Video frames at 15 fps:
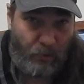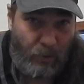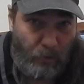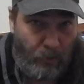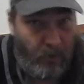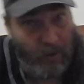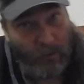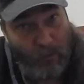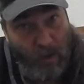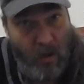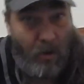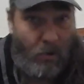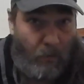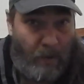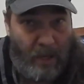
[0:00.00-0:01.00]
people are like,
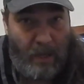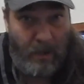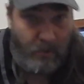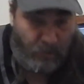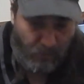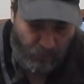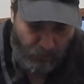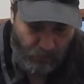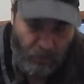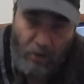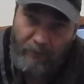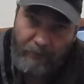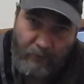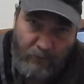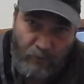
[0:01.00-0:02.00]
"Whoa, man, you took
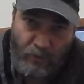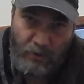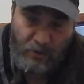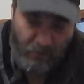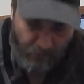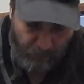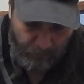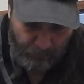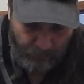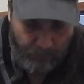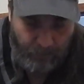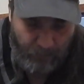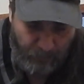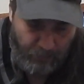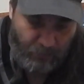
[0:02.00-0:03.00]
off 20 years,"
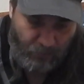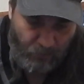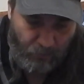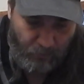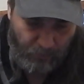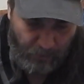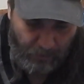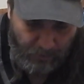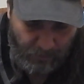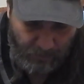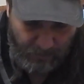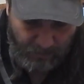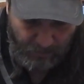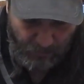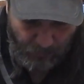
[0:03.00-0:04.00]
and it's true.
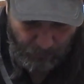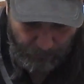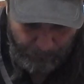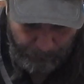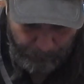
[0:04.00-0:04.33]
It's true.